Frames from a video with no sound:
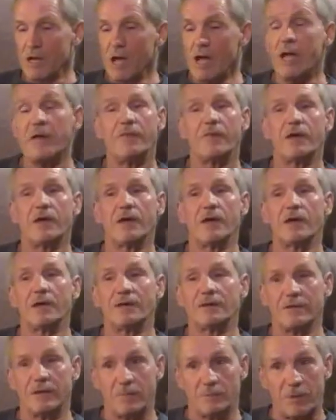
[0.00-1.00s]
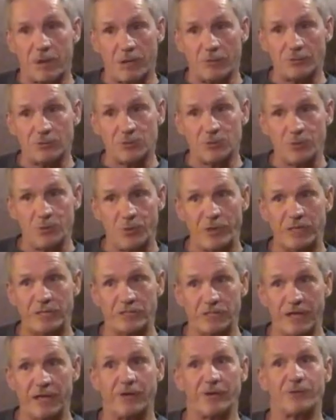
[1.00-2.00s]
And then about two
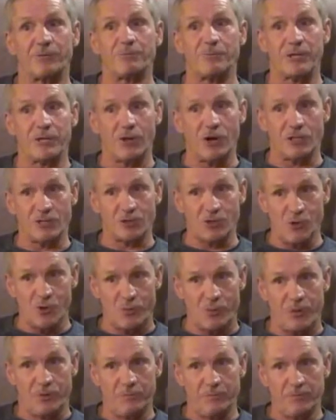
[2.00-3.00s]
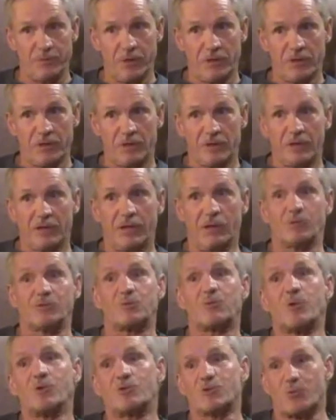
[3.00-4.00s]
weeks later, mid October, it was
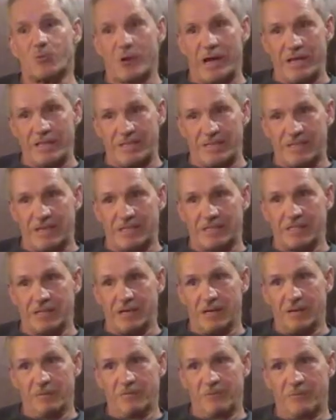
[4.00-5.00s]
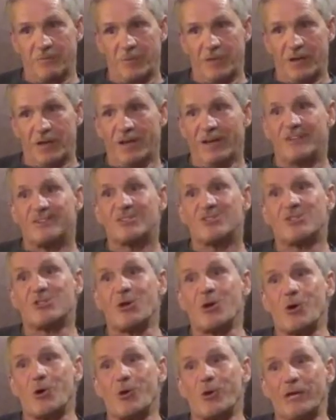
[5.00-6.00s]
supposed to rain the next day.
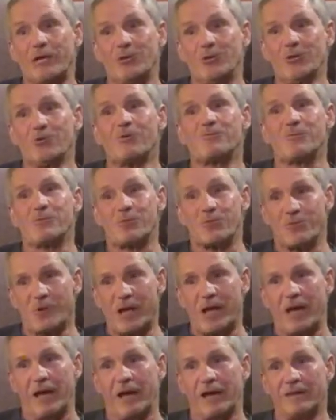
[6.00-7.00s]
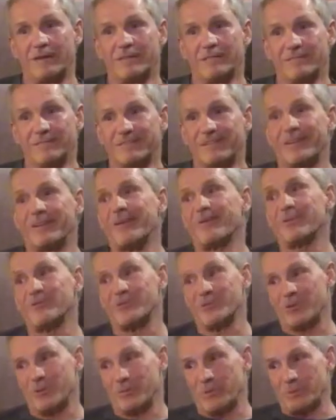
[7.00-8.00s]
So he knew if it rained, now
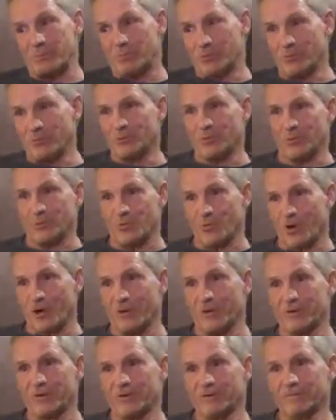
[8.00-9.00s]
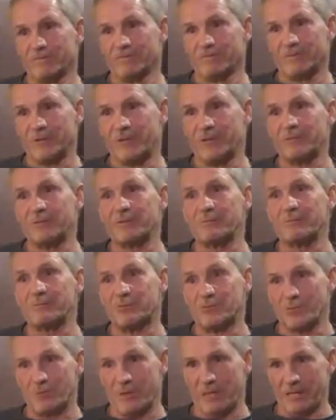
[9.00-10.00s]
there's going to be pools of water in the
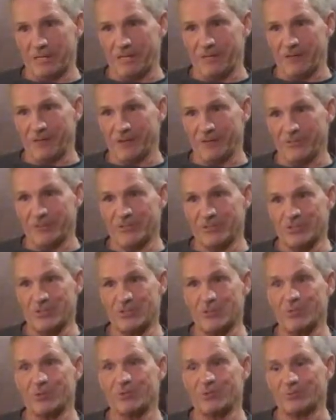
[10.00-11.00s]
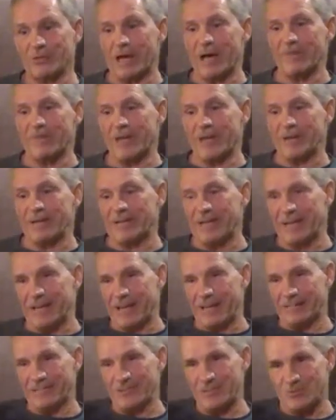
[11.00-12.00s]
two bedding areas. So yes. not that
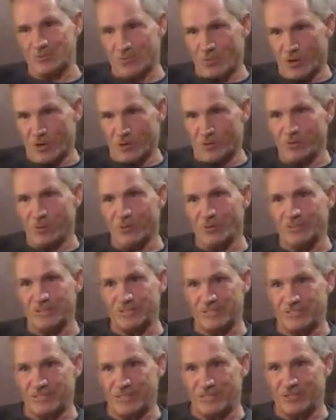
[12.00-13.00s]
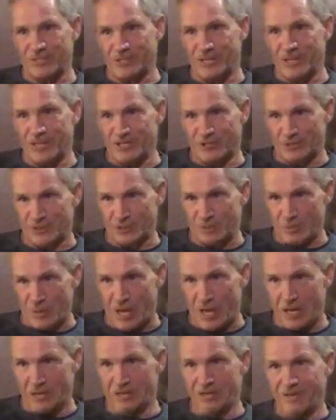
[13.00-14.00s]
negates his water hole as a destination
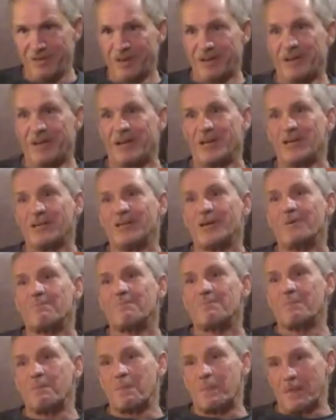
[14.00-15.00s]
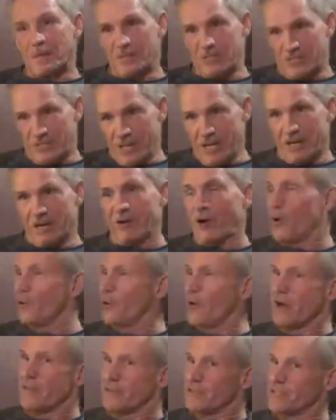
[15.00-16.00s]
spot. He's thinking. He's think, oh
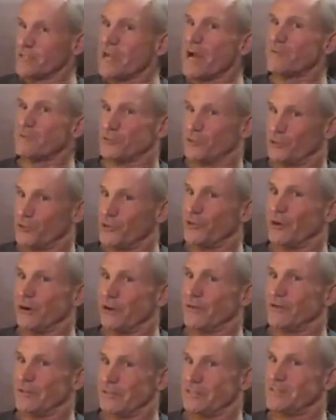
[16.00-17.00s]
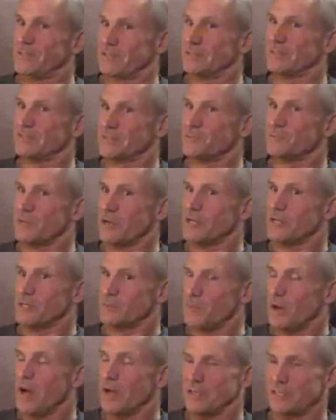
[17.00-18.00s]
yeah, this guy was a good hunter. Yeah. He killed some nice
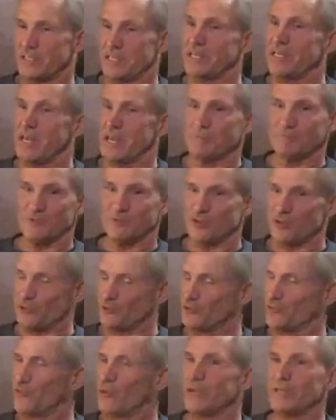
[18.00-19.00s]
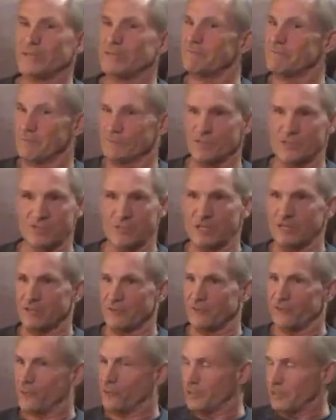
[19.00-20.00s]
bucks. He came strictly for the scent
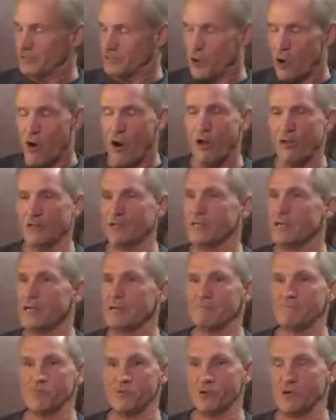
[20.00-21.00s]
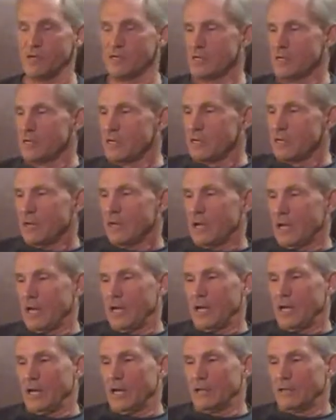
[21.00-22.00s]
control. That's all he came for. Okay.
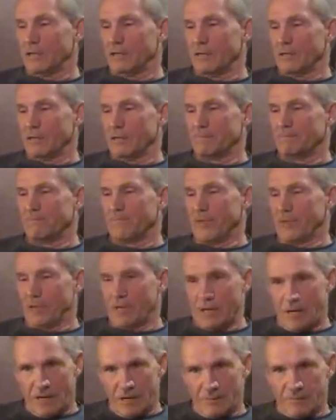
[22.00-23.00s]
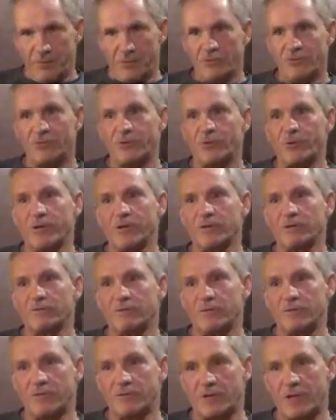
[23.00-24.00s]
And uh, he got up in the tree
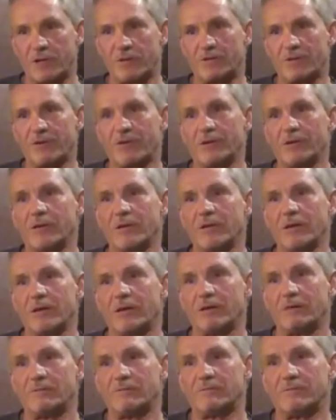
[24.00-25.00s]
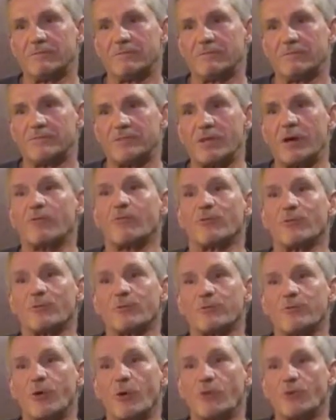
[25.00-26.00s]
and he sat there and he had several
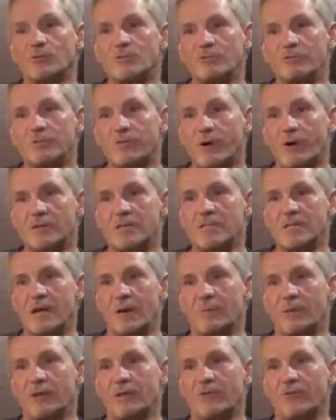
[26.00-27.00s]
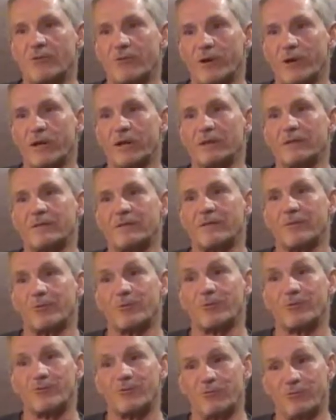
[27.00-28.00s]
does and fawns come in and drink and there
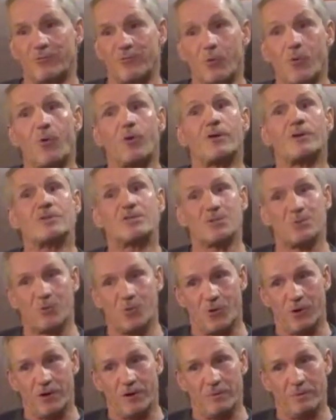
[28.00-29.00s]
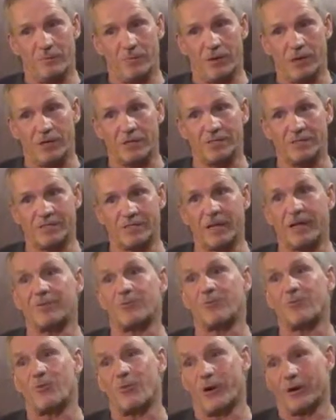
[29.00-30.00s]
was four subordinate bucks
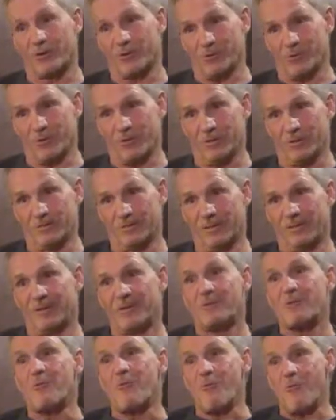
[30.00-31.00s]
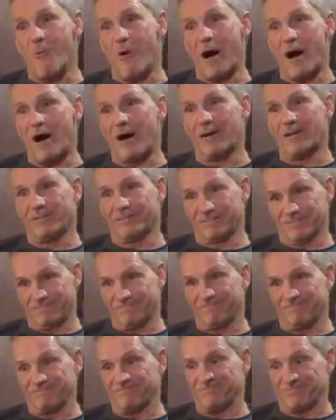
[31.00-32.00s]
at the water hole while
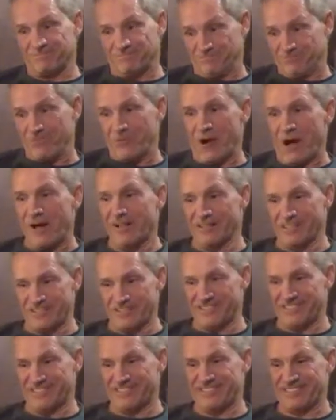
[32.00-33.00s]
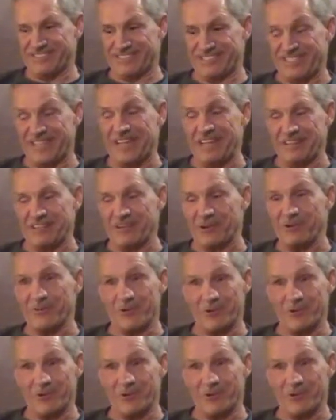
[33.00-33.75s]
wow. while he's sitting there.